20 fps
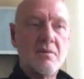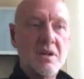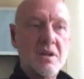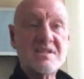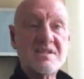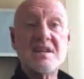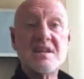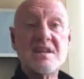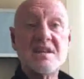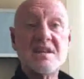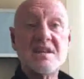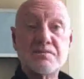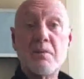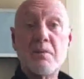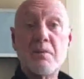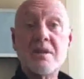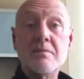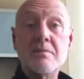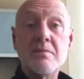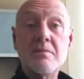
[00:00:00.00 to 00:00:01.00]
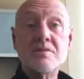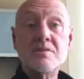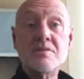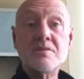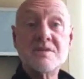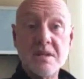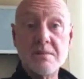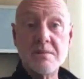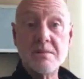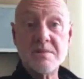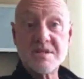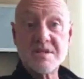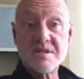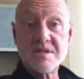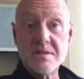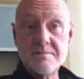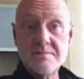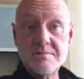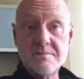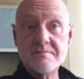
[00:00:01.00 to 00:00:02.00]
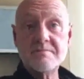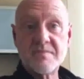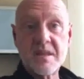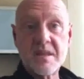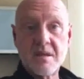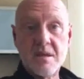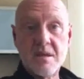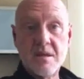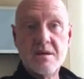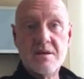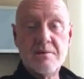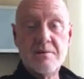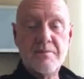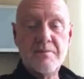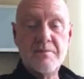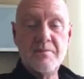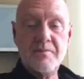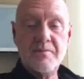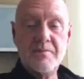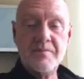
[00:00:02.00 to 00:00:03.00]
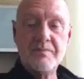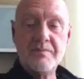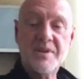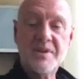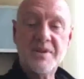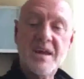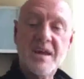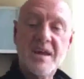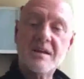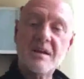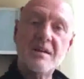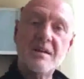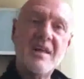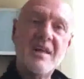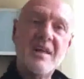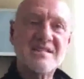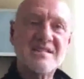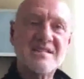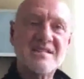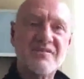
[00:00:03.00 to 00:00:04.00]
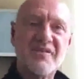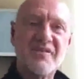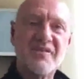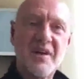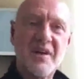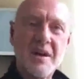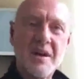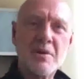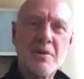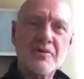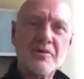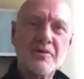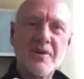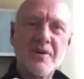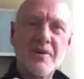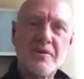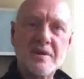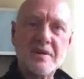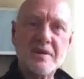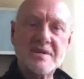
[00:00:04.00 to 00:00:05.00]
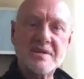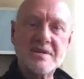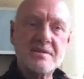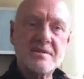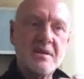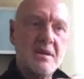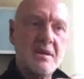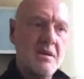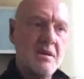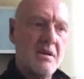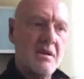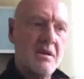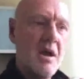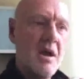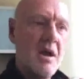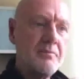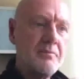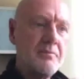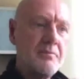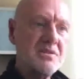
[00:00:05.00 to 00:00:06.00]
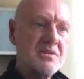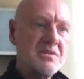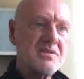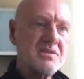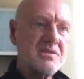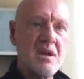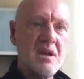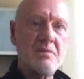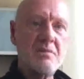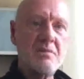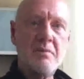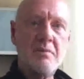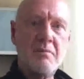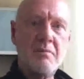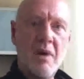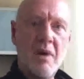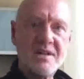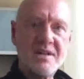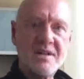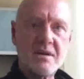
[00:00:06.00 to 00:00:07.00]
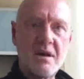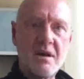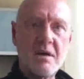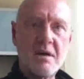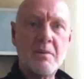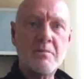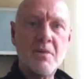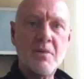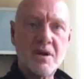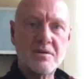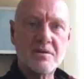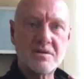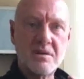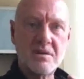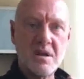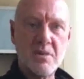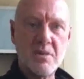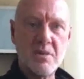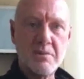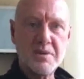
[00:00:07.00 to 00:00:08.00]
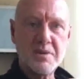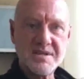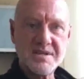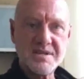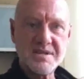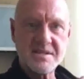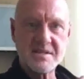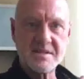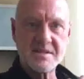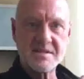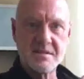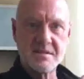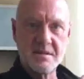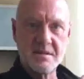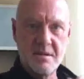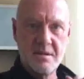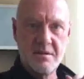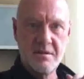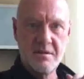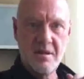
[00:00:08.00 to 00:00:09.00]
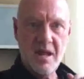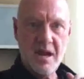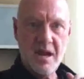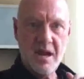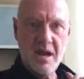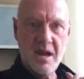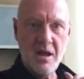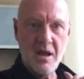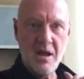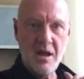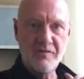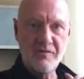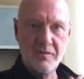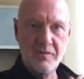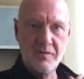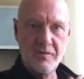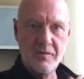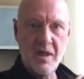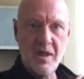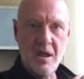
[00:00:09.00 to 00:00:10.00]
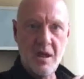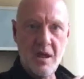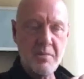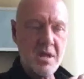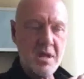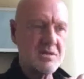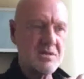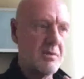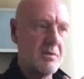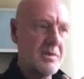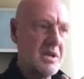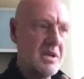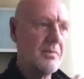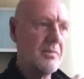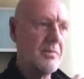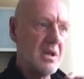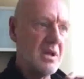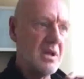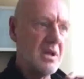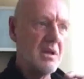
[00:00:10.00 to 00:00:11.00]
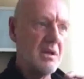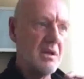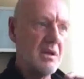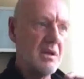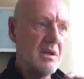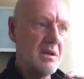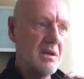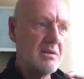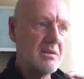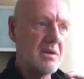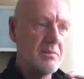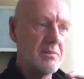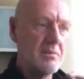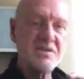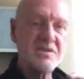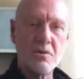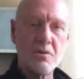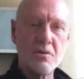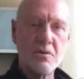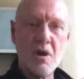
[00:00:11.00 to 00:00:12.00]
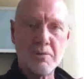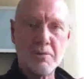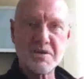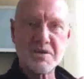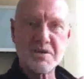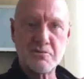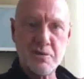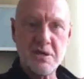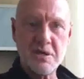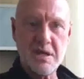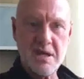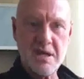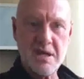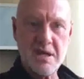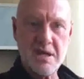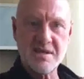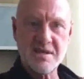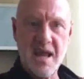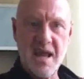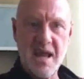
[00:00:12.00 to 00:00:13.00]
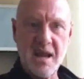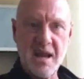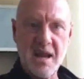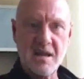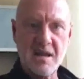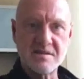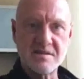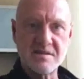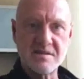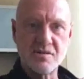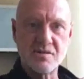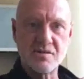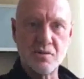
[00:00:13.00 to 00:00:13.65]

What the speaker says: Real estate's probably the most limited. But that's the fundamental difference. I'm constrained by my time. I'm not constrained by the businesses that I'm in. Tommy's only option really is to add another